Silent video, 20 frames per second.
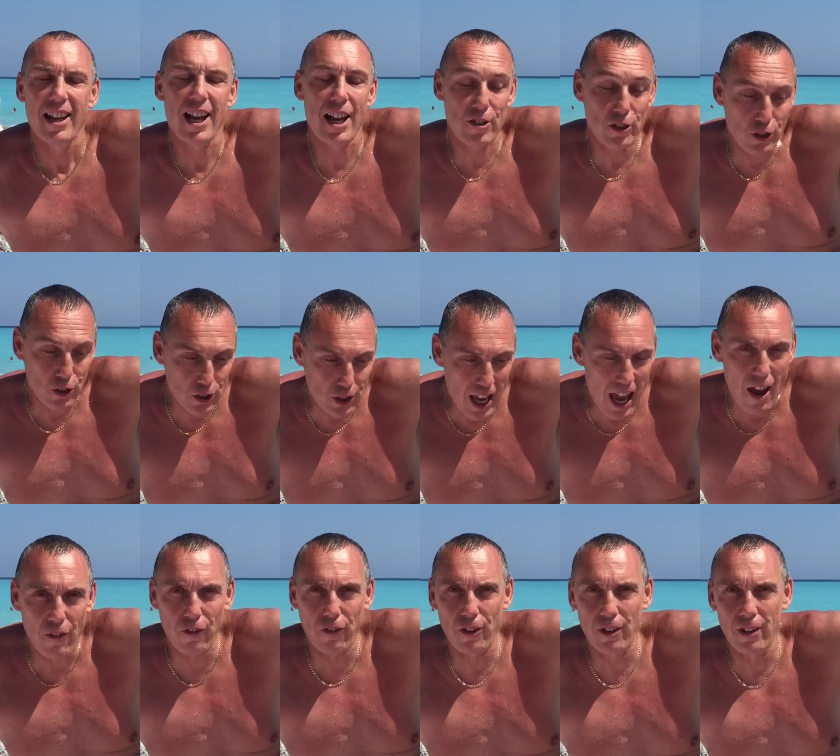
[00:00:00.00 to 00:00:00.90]
He's a
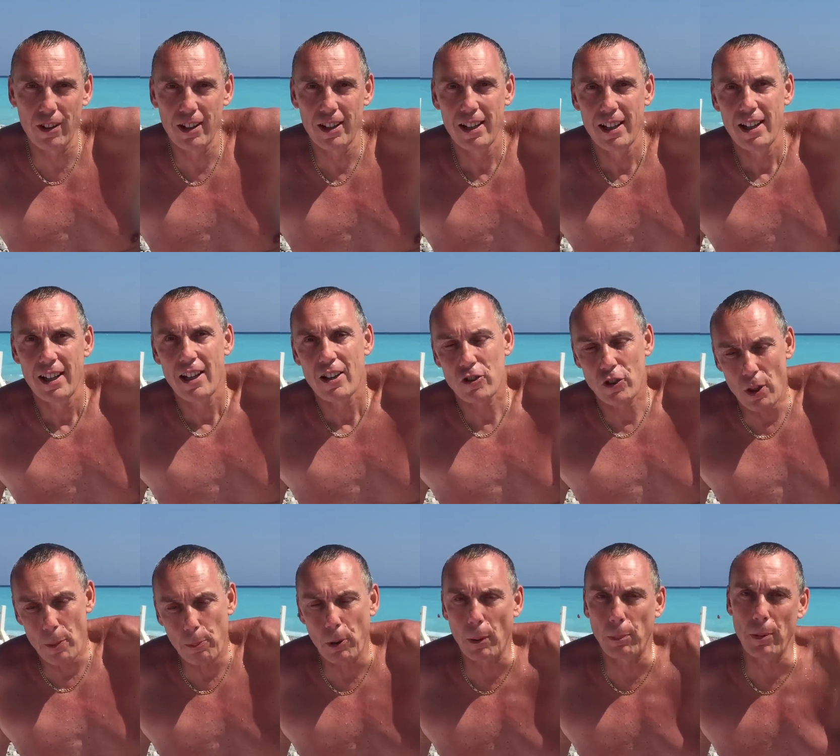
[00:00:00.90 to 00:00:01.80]
chef. So
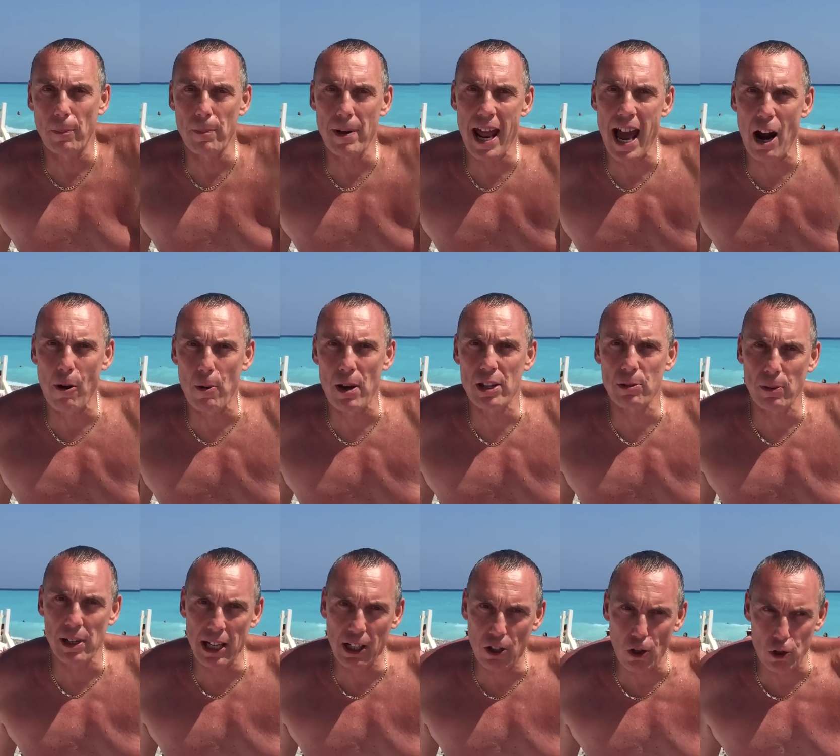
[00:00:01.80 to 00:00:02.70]
the problem now is
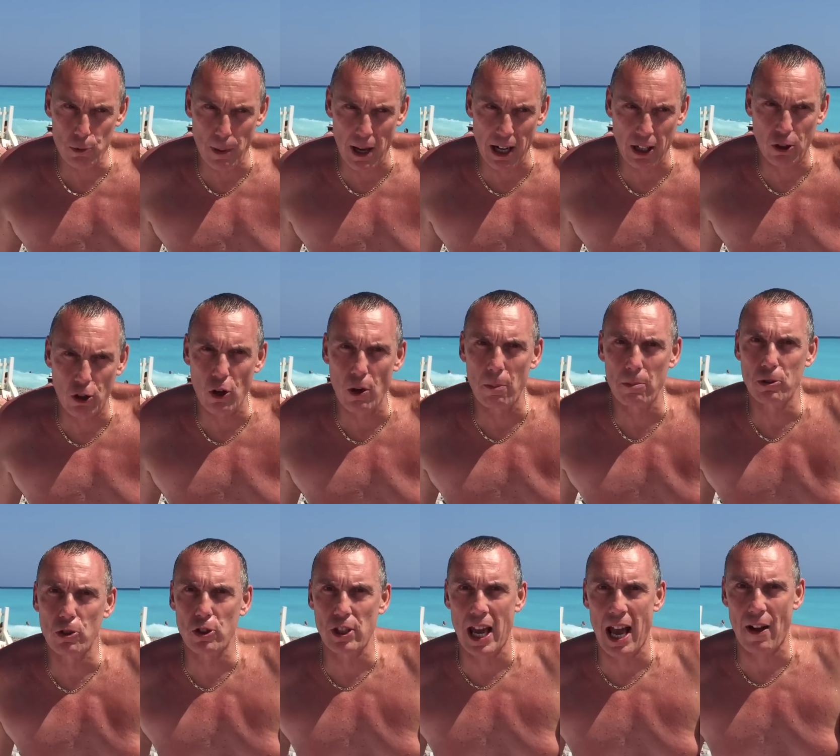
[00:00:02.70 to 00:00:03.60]
when he goes back home,
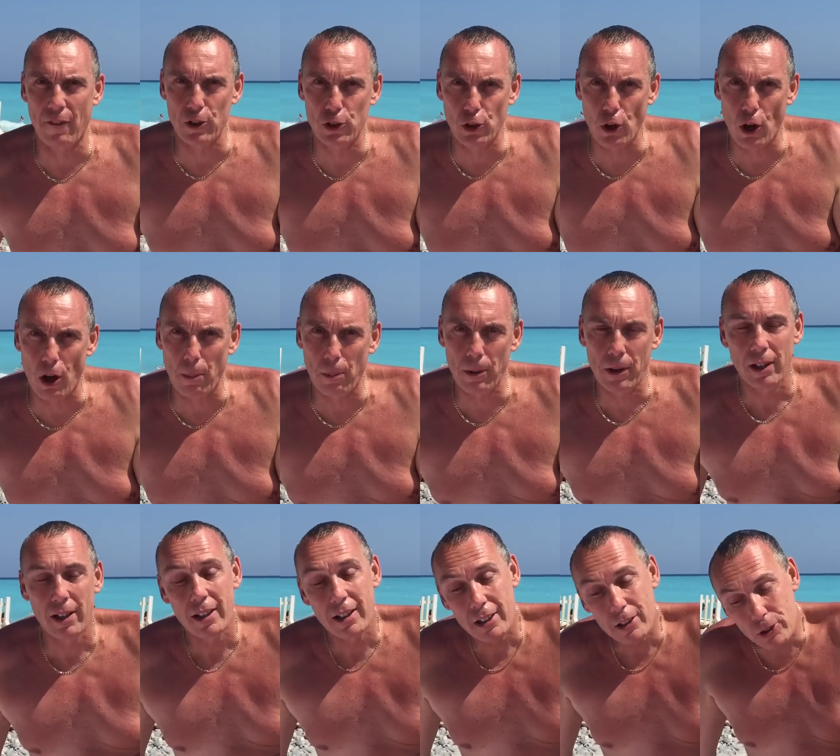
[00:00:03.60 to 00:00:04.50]
does he have a job?
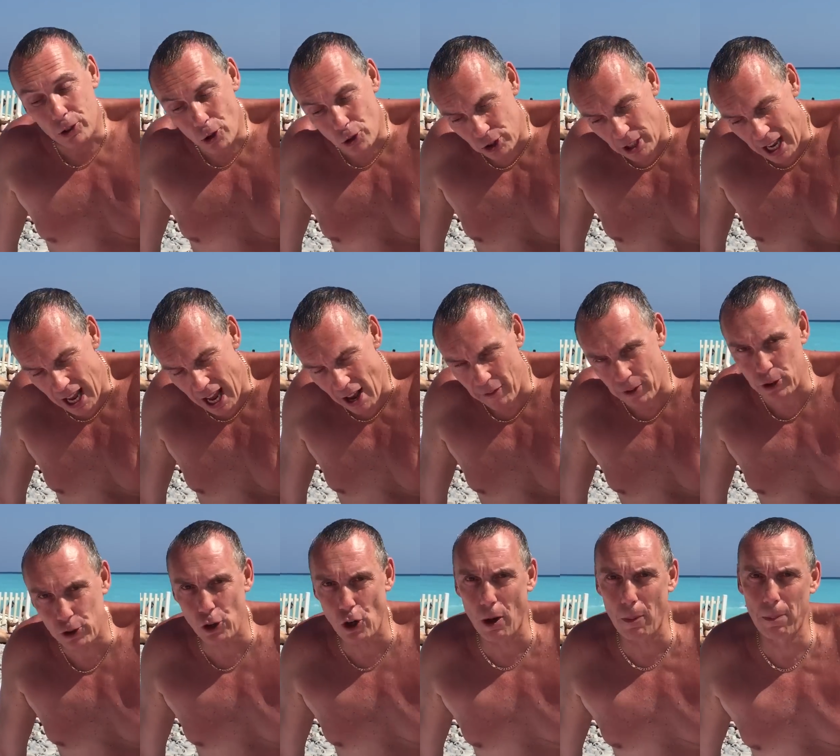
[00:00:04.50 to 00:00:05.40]
Doesn't he have a
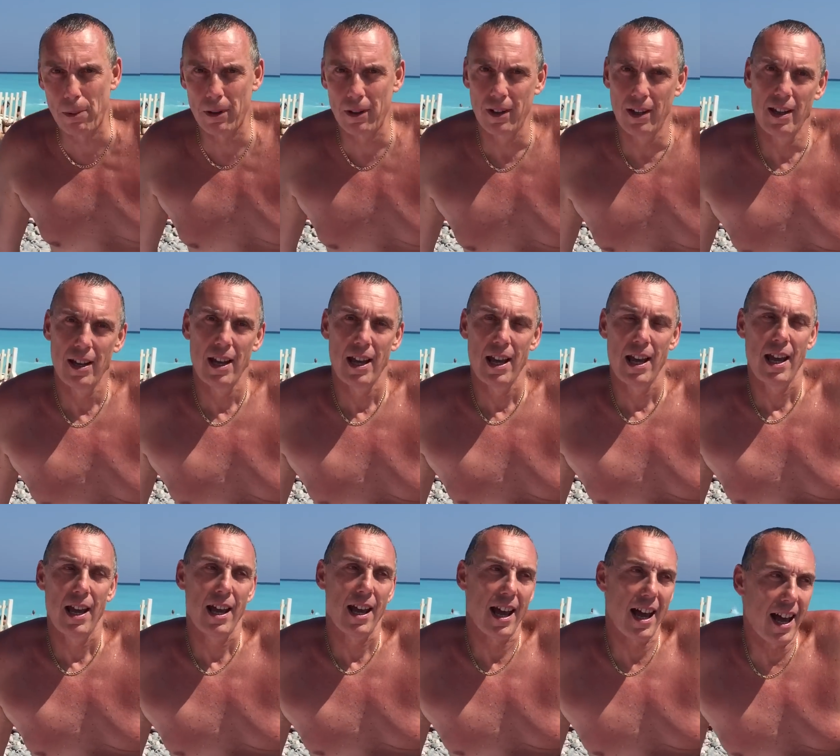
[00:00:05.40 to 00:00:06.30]
job?
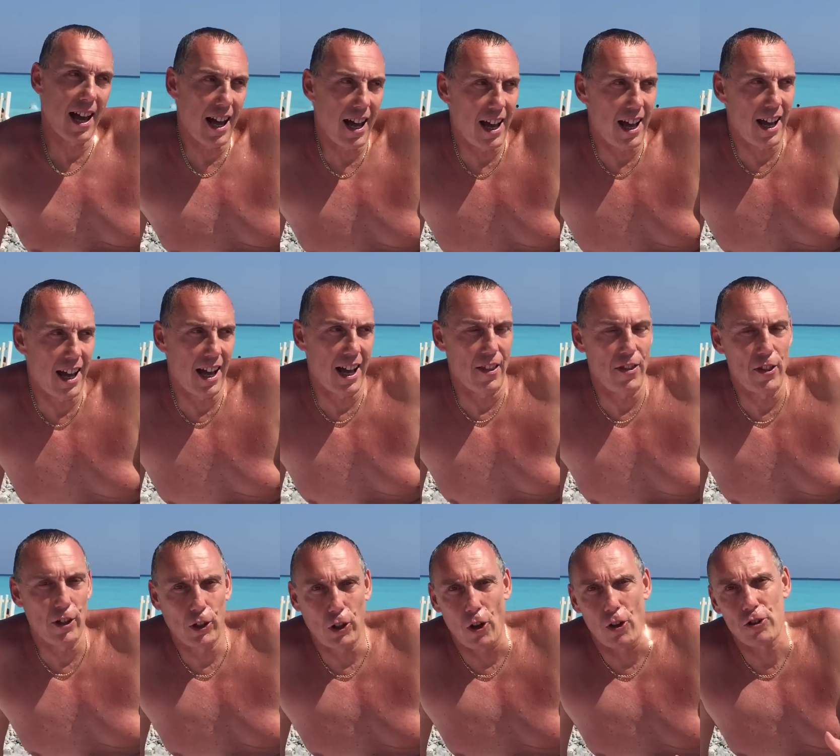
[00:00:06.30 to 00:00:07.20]

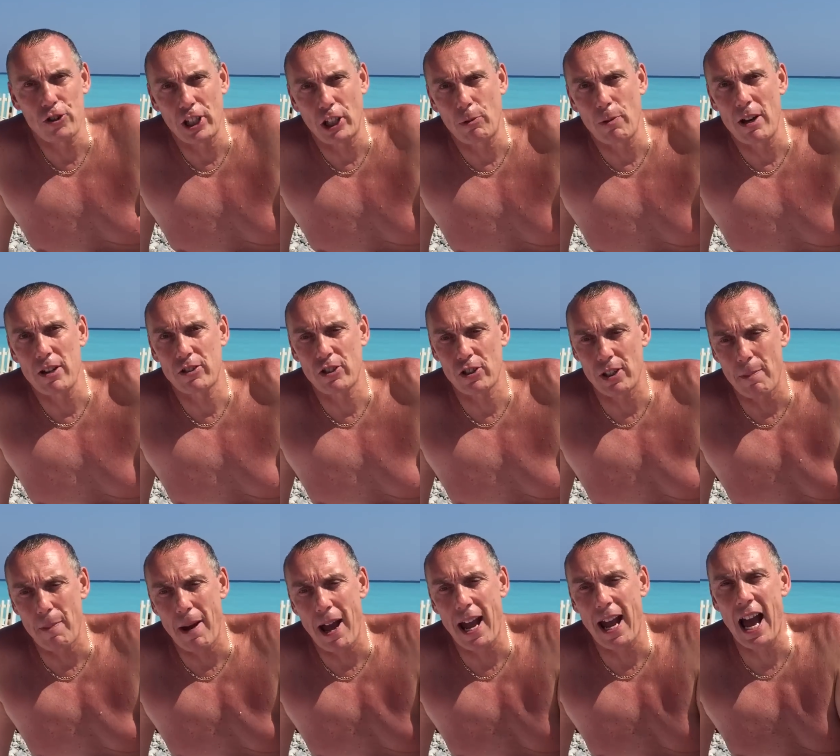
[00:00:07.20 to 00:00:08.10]
The consequences,
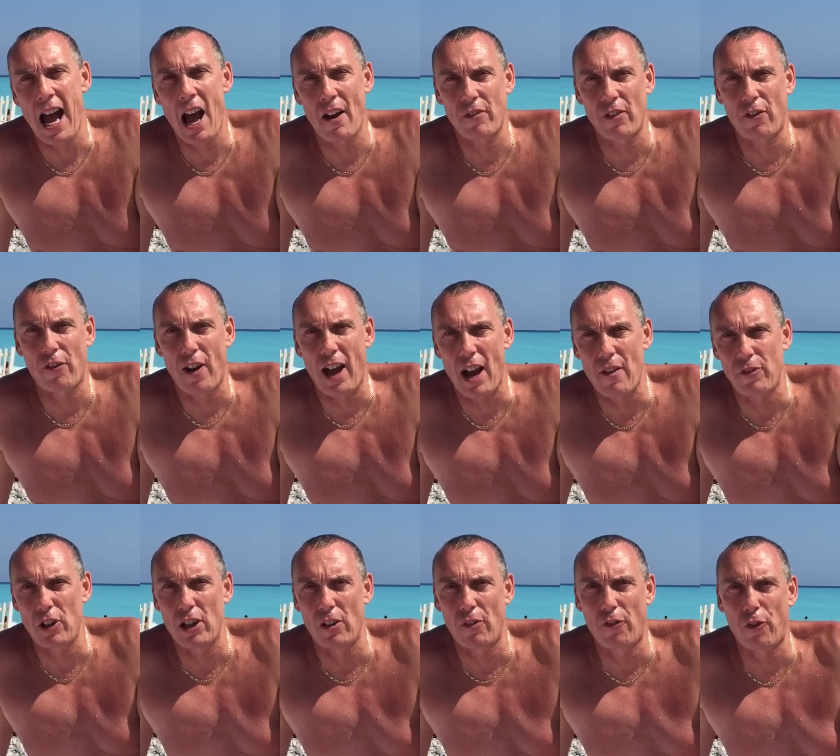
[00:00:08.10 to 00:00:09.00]
he might have a
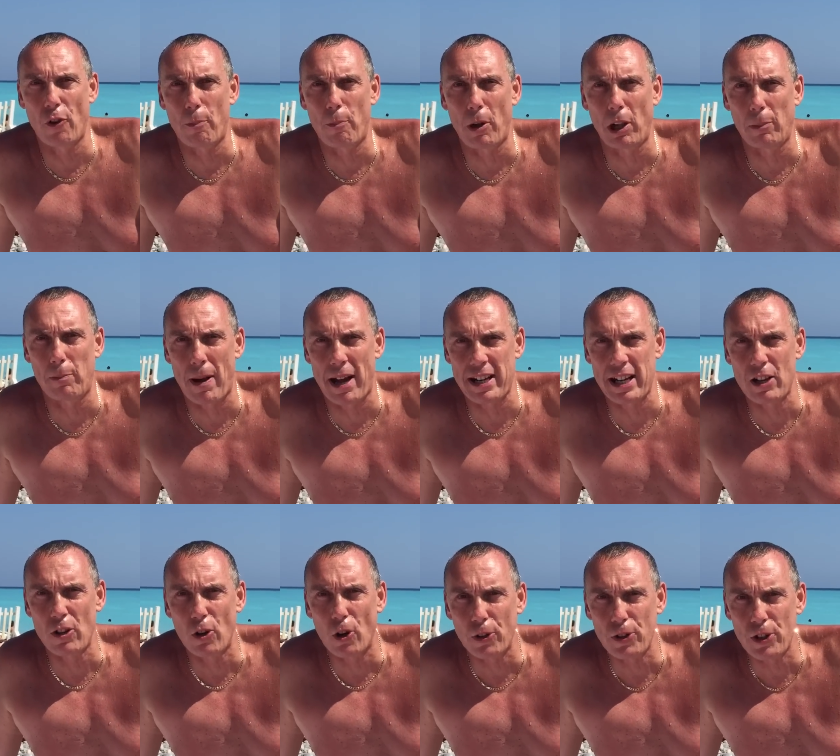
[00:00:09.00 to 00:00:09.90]
5-year football ban
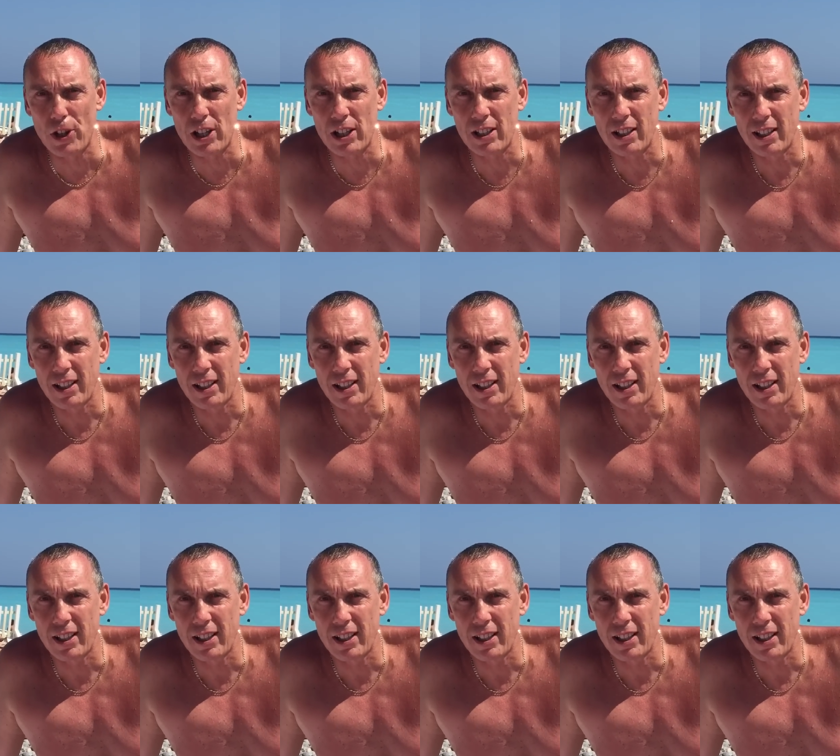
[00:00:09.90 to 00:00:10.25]
in order.